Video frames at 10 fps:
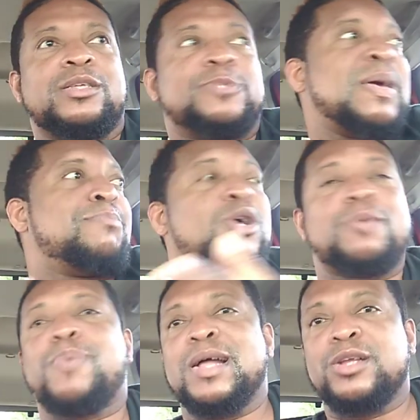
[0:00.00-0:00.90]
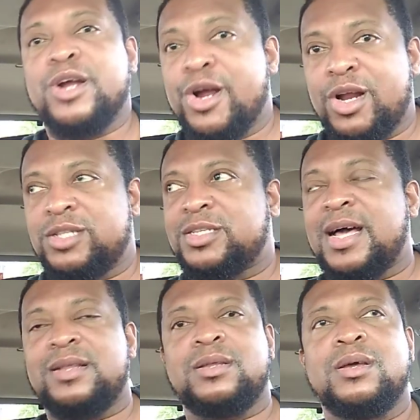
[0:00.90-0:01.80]
spend money upon girls
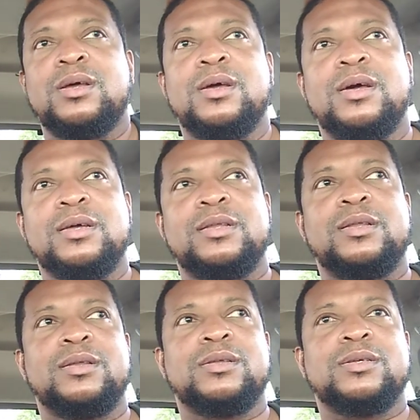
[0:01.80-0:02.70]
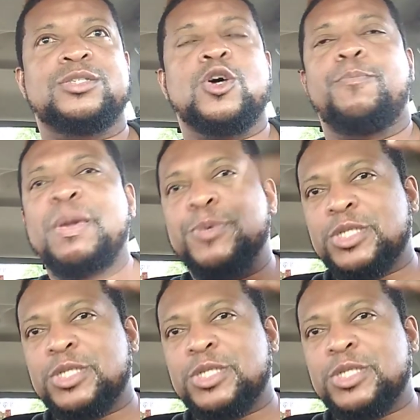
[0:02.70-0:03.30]
and so people